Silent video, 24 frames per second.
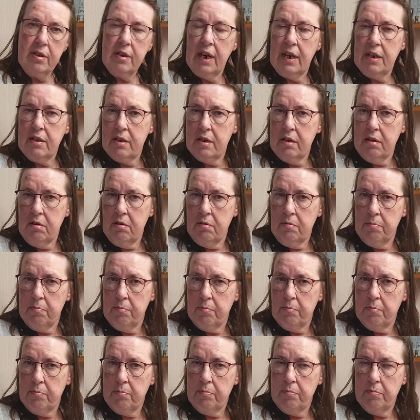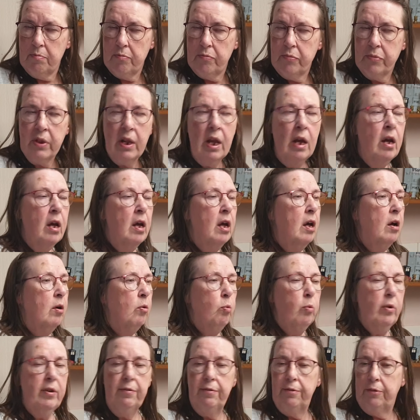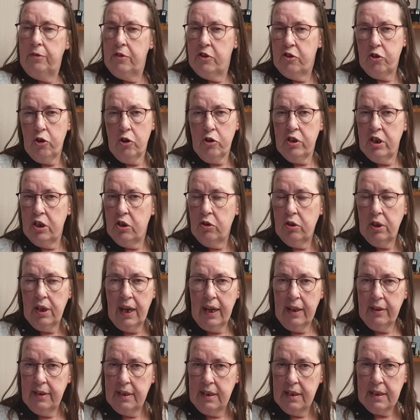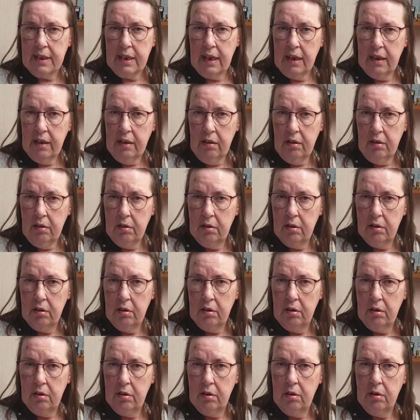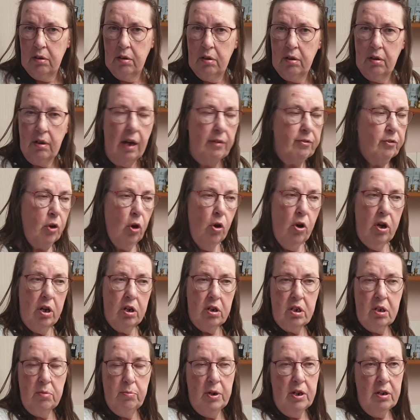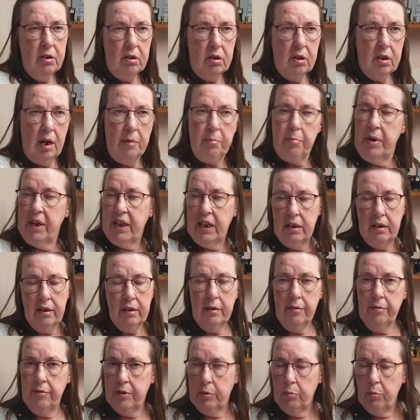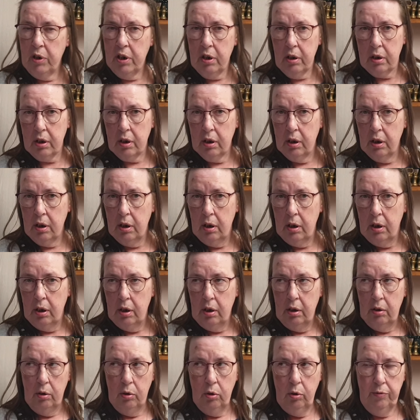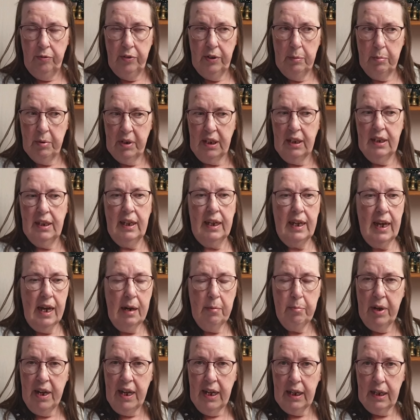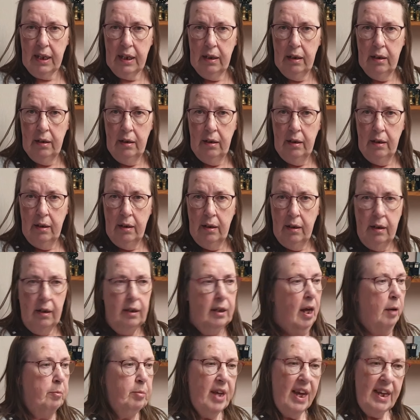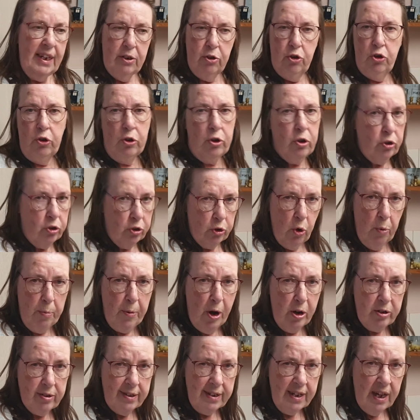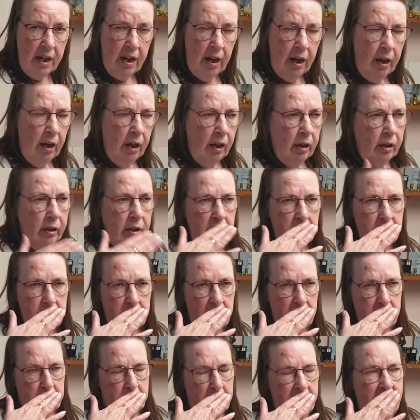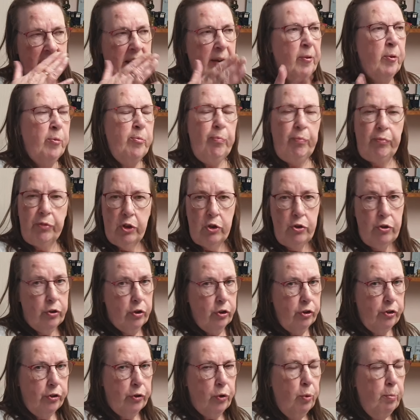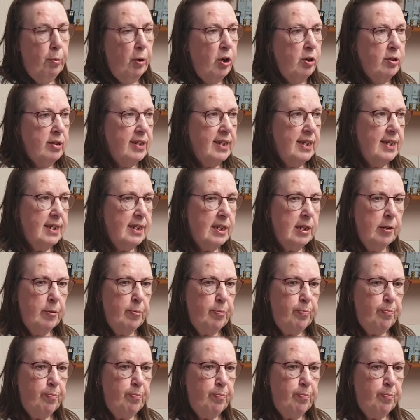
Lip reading: grandson. We've sorted out Kathleen's car. I've got her to work. I'm picking her up from work. Hopefully bringing the car back. I'm getting Too Good To Go boxes. Excuse me. Too Good To Go boxes.